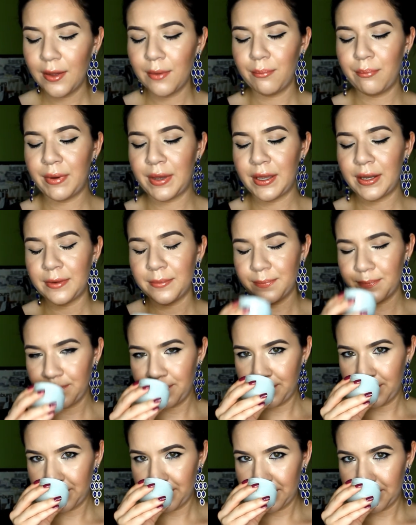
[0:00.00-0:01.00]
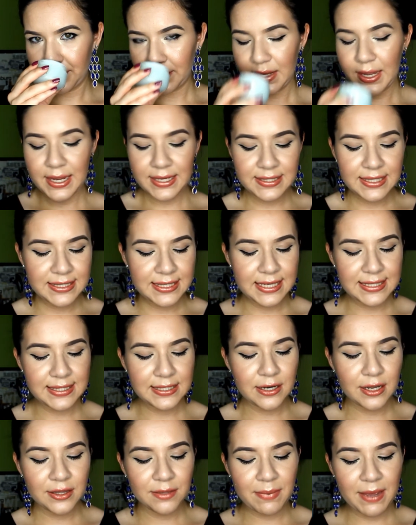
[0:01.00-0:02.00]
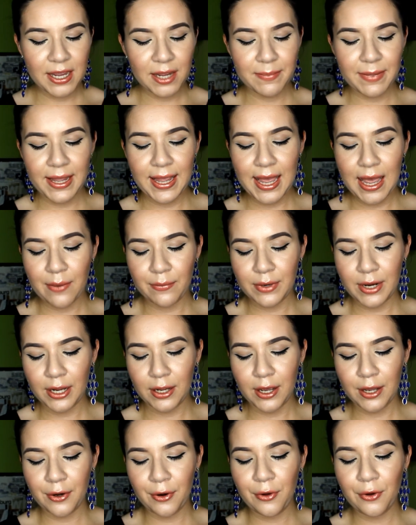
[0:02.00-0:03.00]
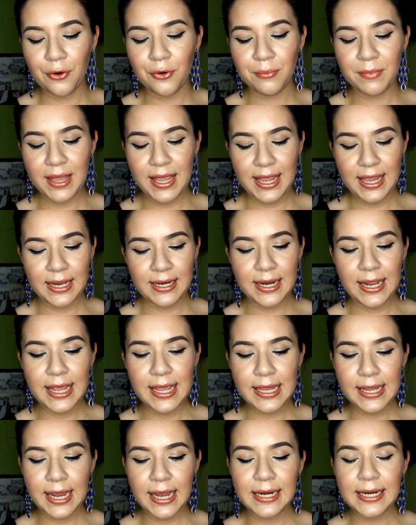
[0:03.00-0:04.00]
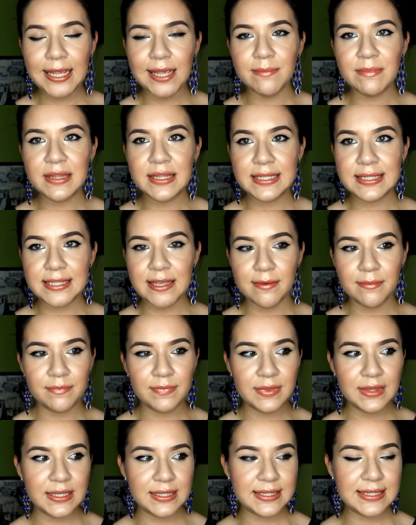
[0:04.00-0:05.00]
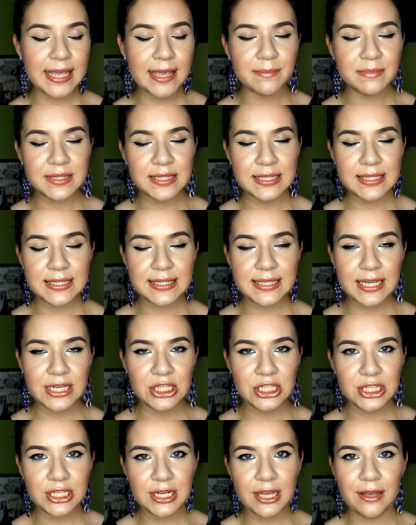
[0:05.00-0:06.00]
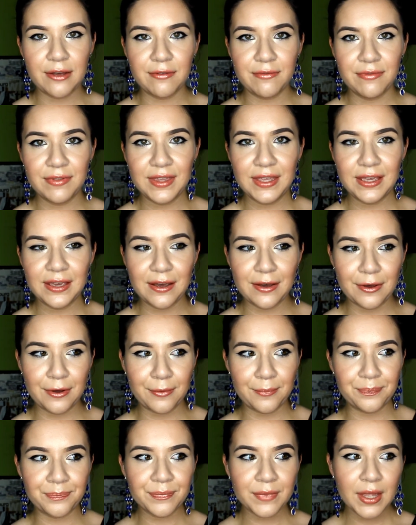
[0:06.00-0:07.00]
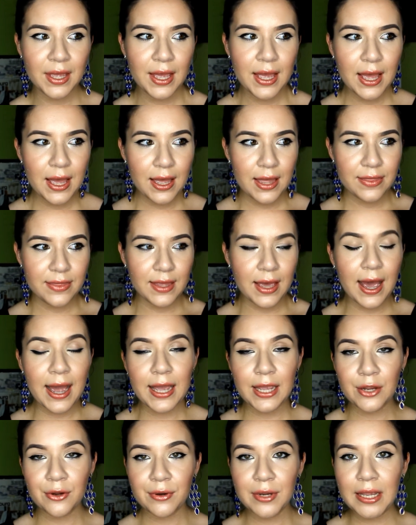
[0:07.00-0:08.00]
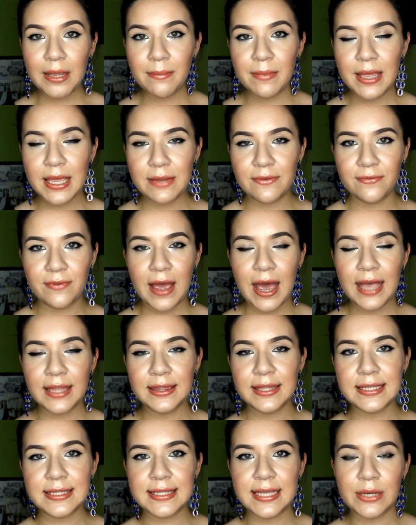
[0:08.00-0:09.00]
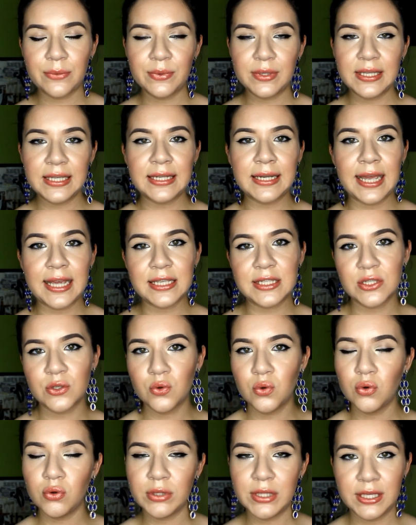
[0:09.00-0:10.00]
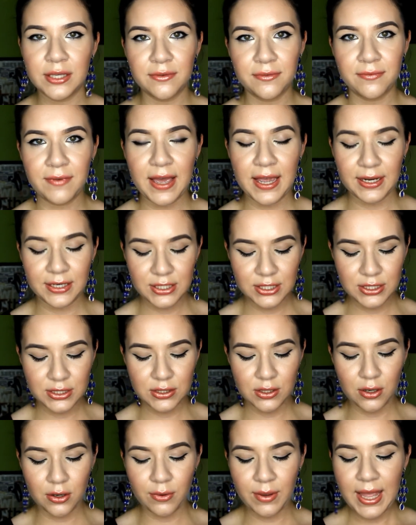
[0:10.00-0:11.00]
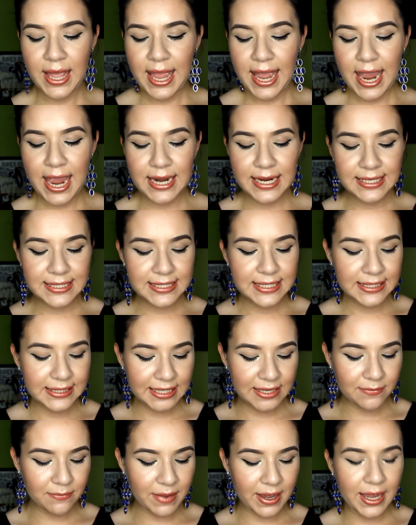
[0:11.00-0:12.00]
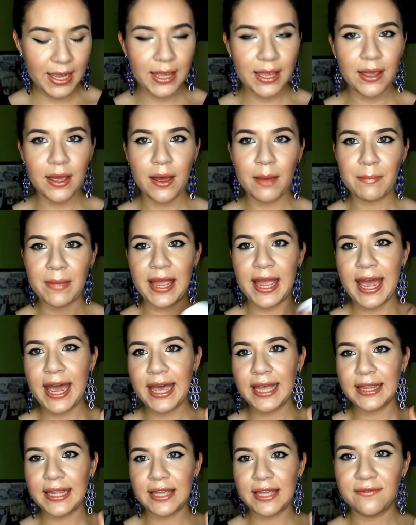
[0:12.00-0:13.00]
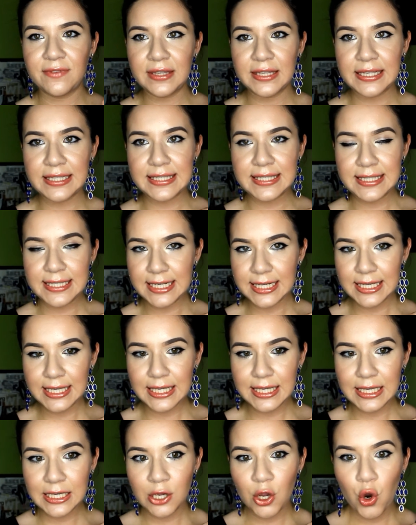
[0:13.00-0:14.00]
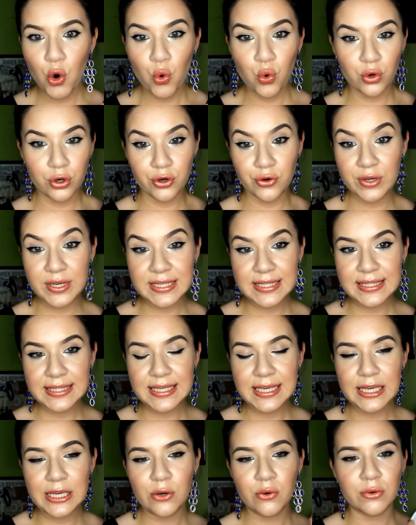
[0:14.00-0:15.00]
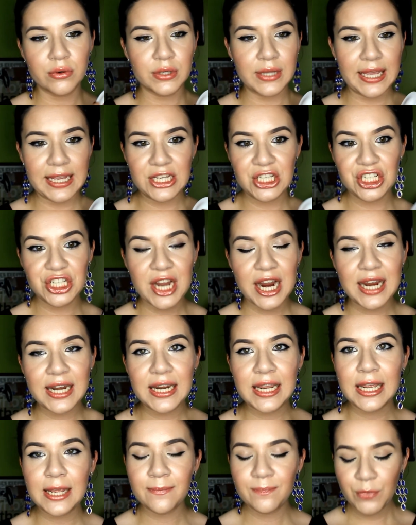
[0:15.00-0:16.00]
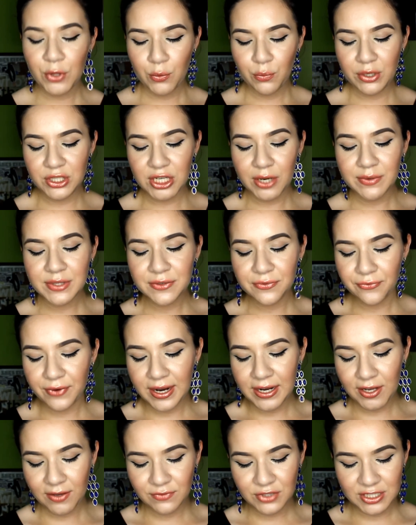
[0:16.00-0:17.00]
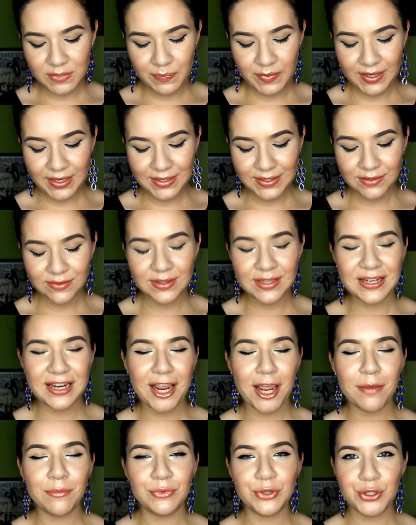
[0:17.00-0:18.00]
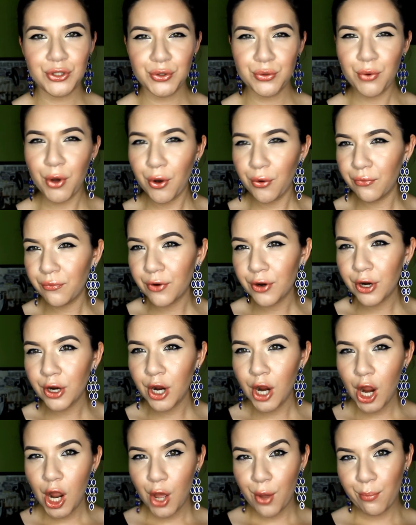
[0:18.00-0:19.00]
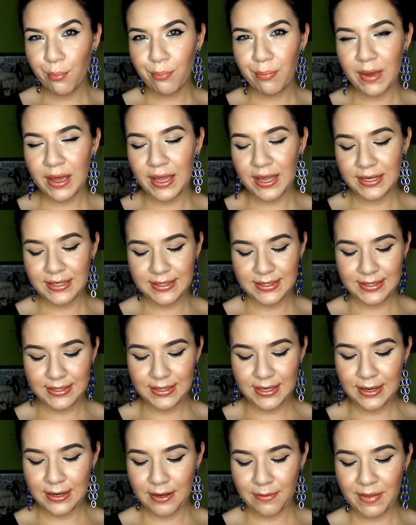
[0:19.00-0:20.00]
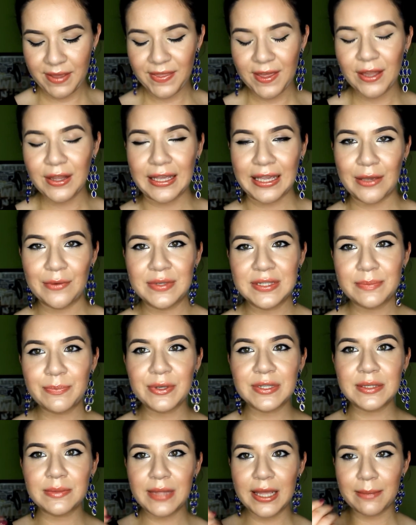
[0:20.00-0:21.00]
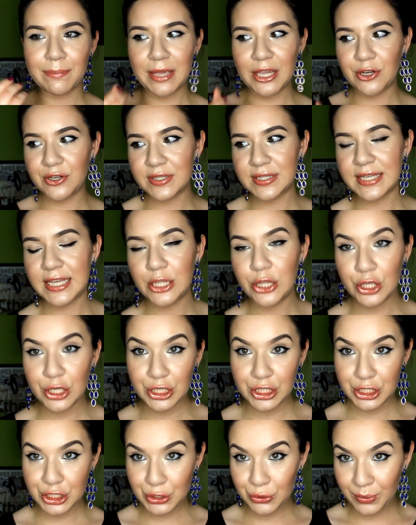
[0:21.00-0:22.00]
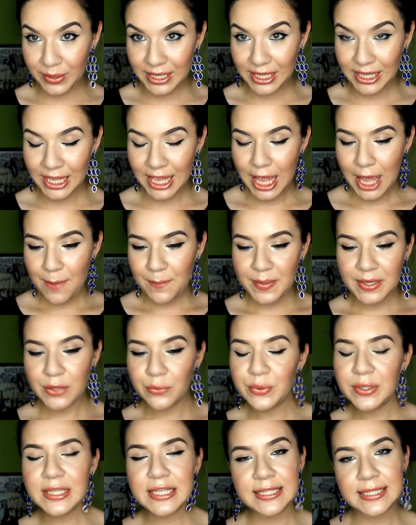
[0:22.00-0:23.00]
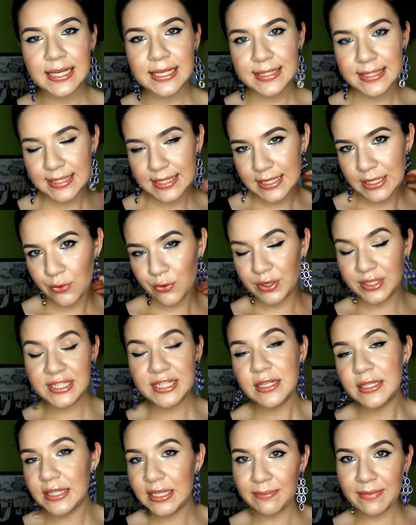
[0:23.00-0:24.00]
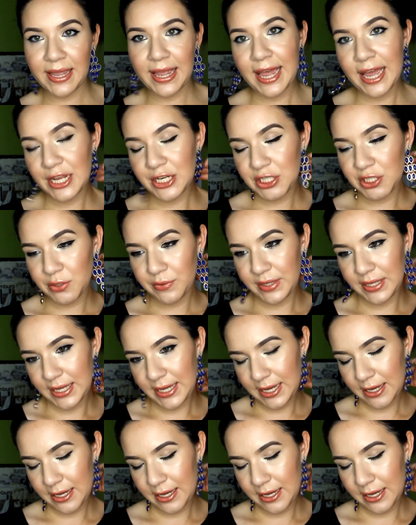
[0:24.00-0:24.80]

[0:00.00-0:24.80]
But I did test it on the back of my hand when I got home, and it kind of gave me the same sensation of the eye cream. It had this like really nice cooling effect. So, and it didn't leave my hand feeling sticky or greasy or like shiny, which I was afraid of just because of the name DoOver. But I thought like it was supposed to like make your skin look dewy, but it really doesn't, or it didn't leave my hand dewy.